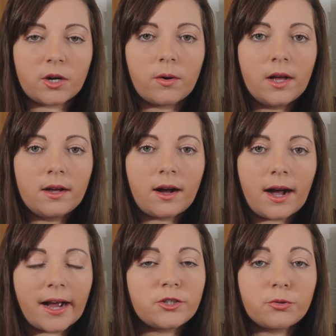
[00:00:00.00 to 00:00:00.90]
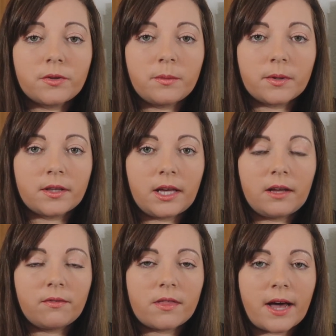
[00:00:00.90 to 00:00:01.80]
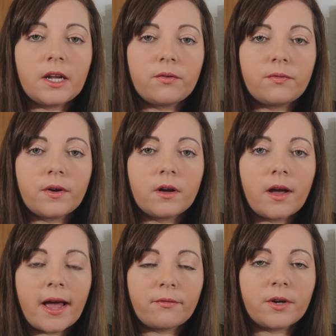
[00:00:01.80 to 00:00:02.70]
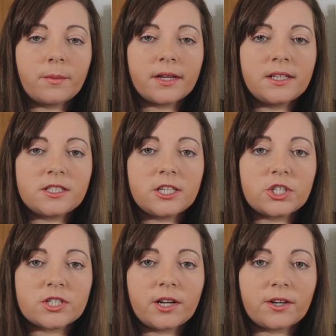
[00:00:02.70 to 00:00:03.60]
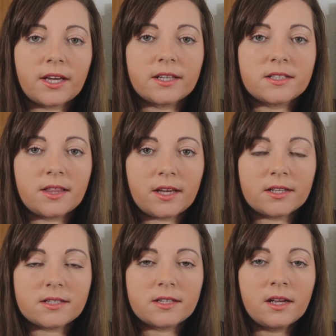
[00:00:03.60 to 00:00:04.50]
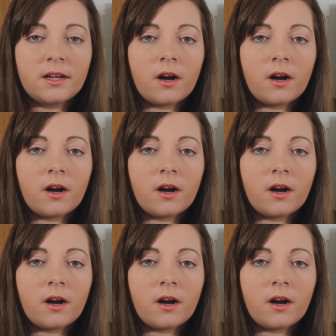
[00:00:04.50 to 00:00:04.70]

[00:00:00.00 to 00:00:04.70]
So I truly believe that if everybody teaches their kids this,